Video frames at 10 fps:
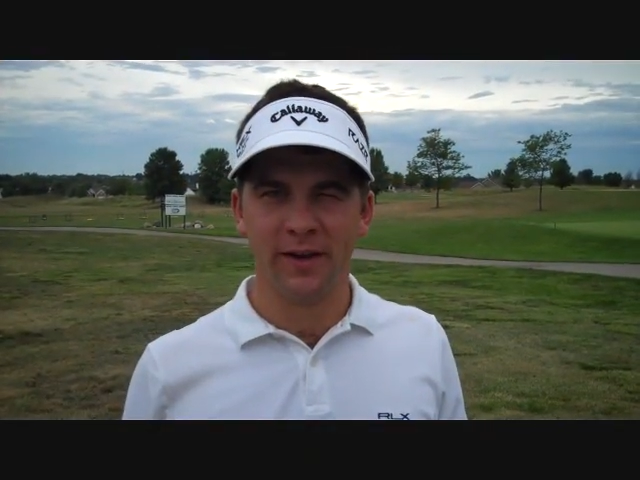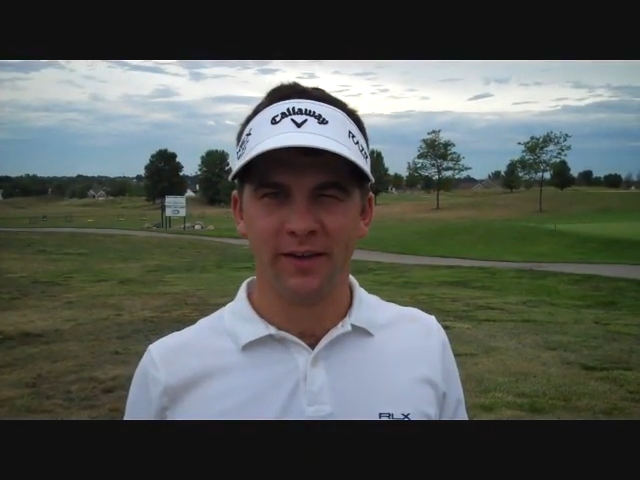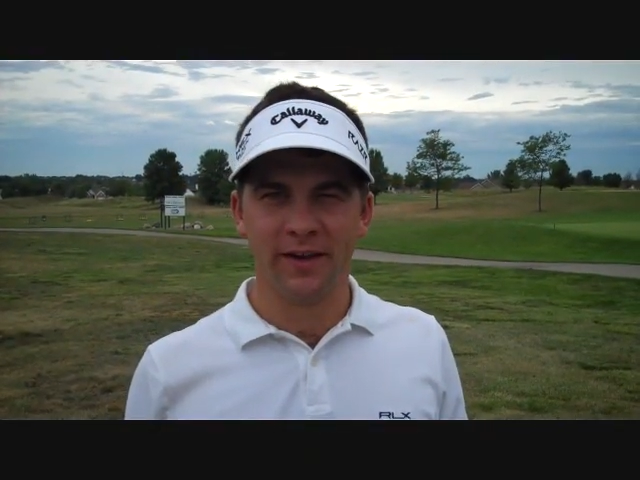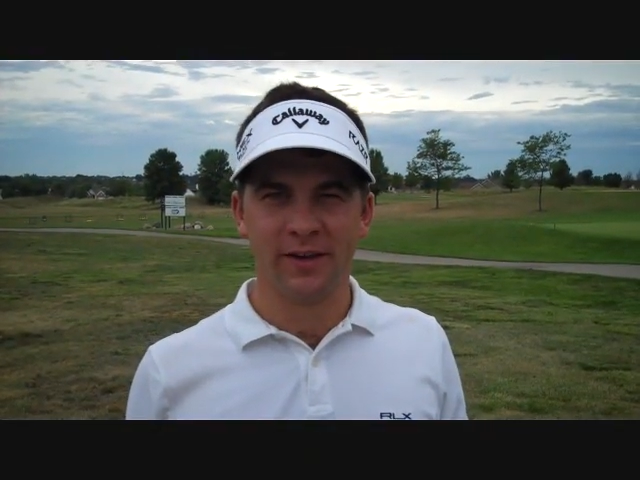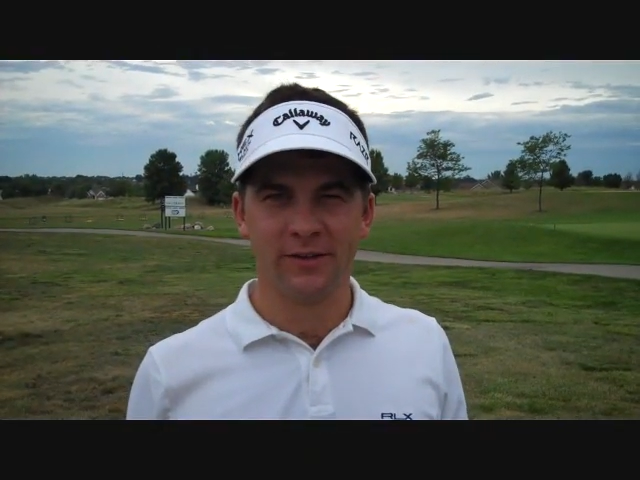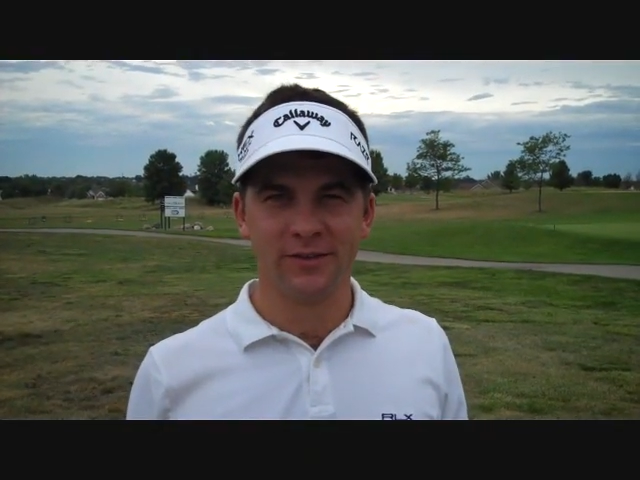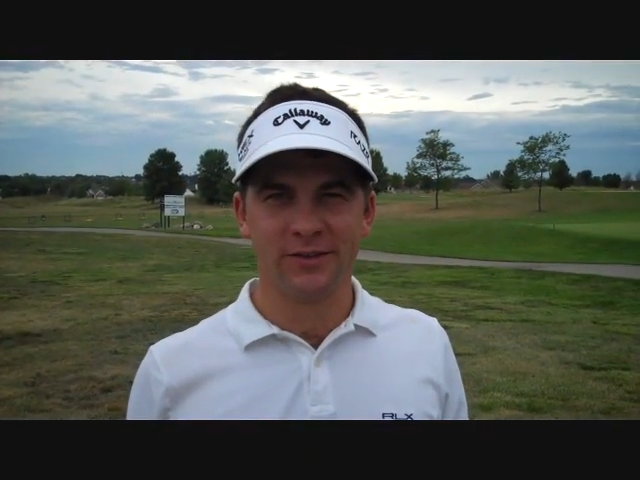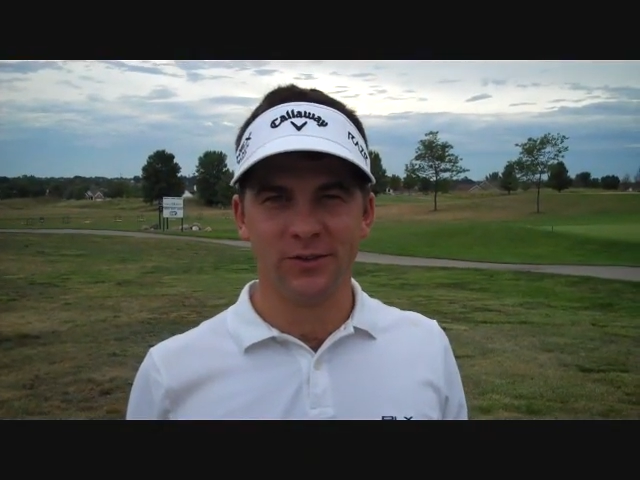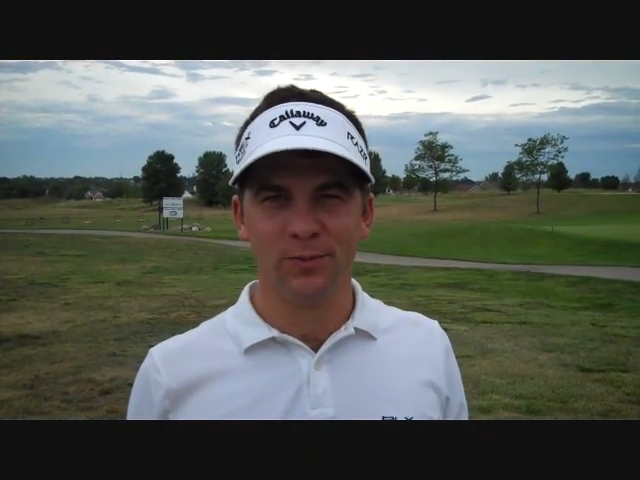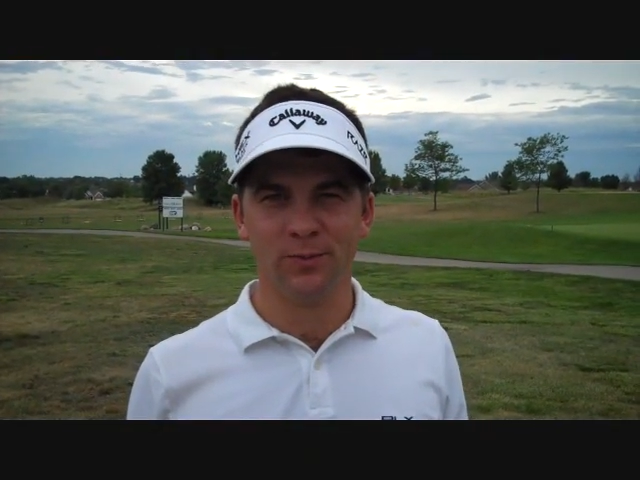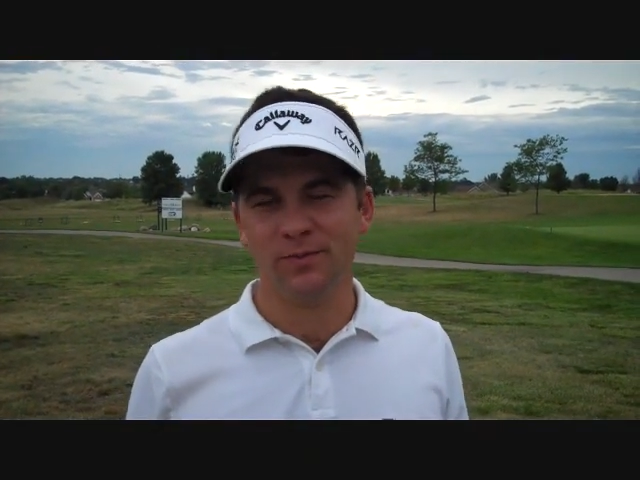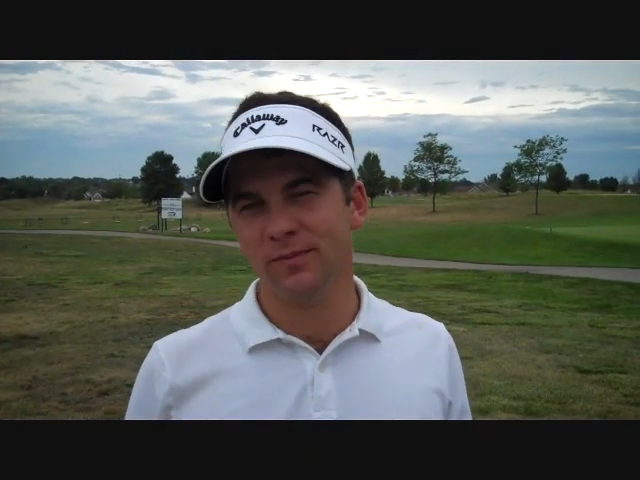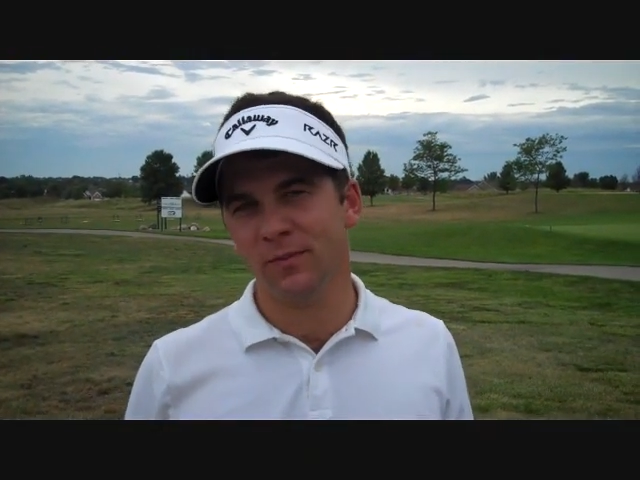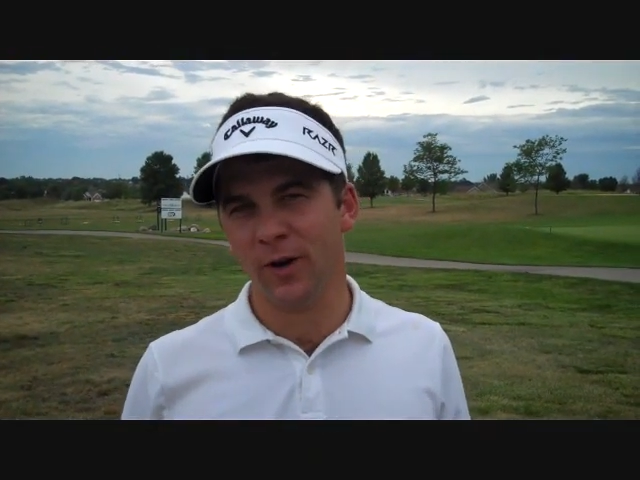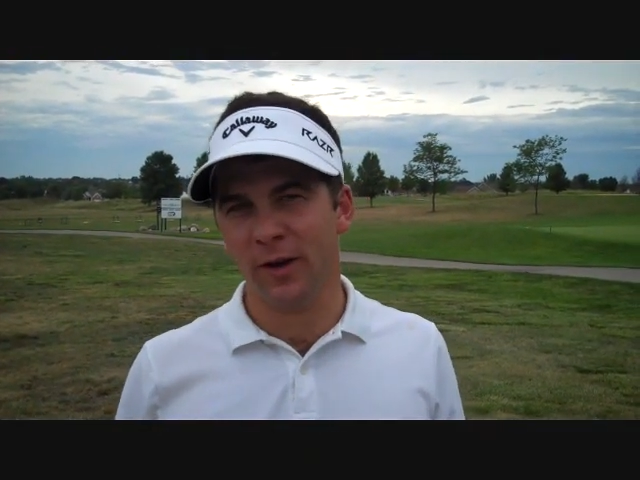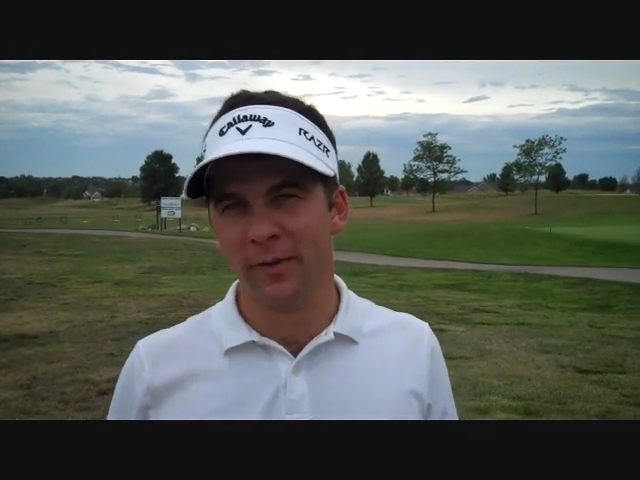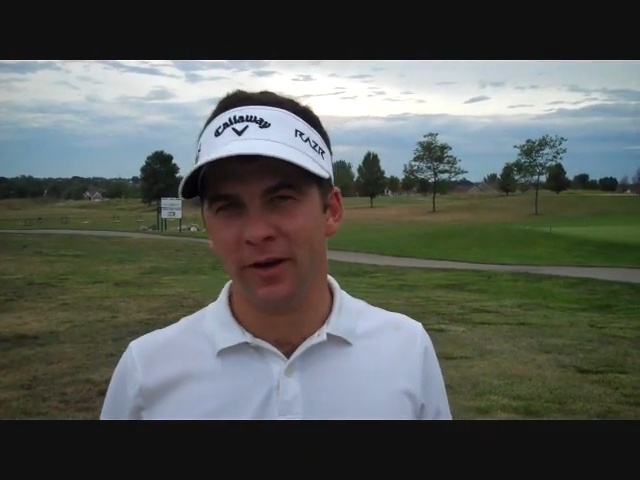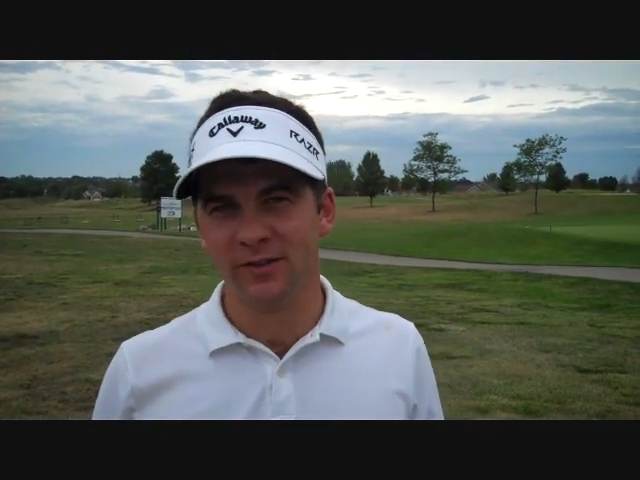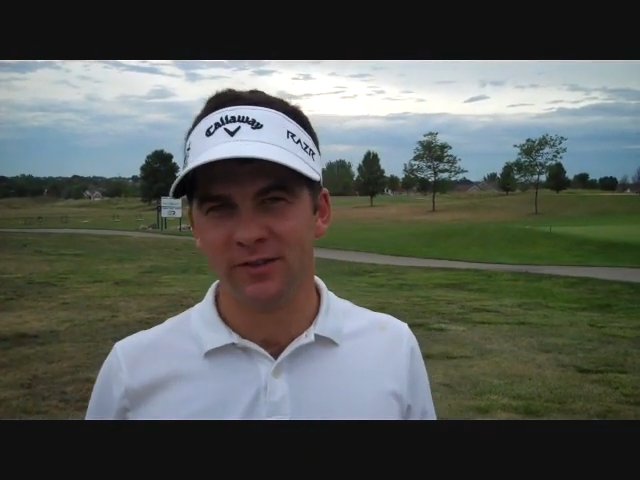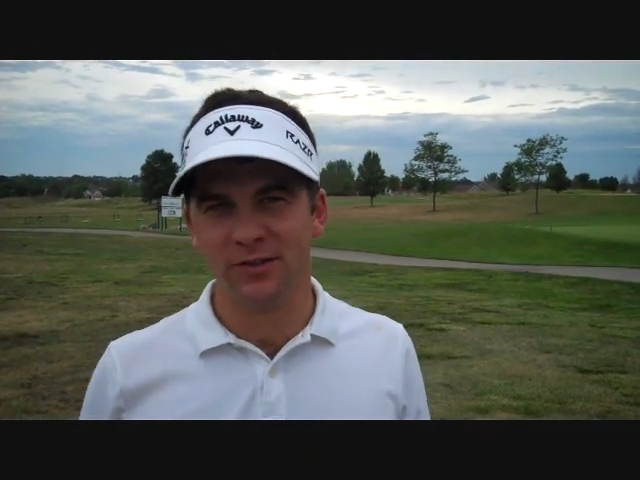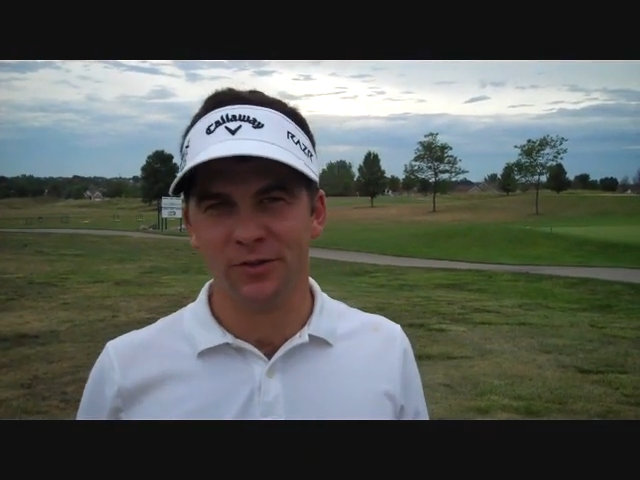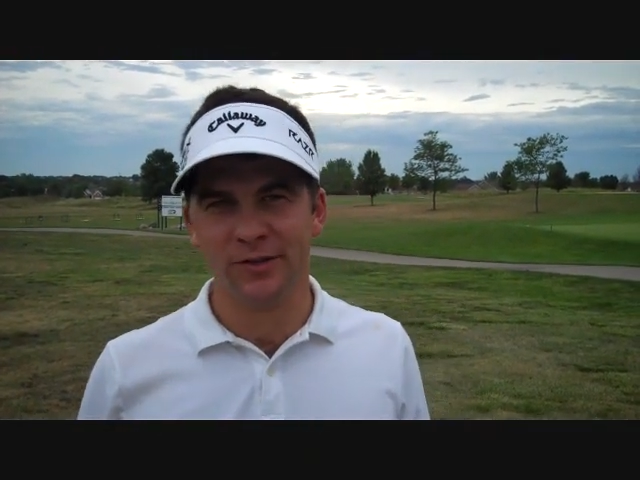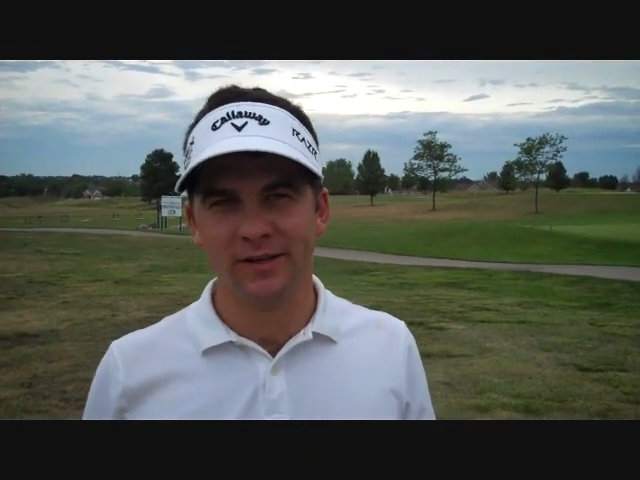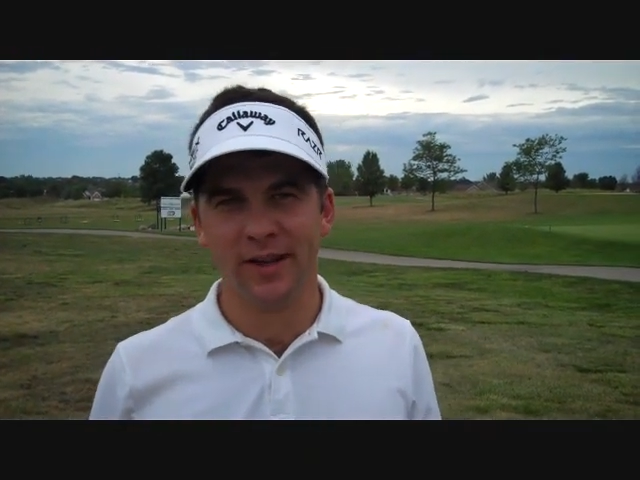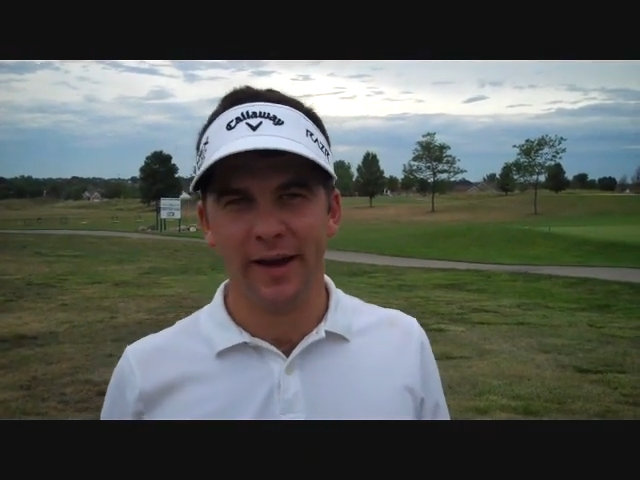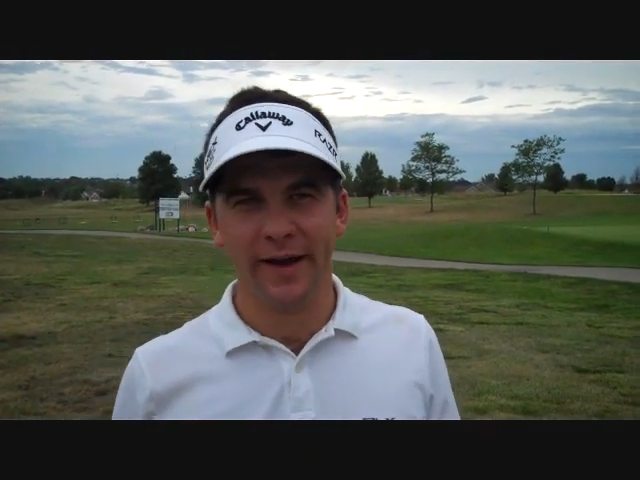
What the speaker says: anything else or what anybody else is doing.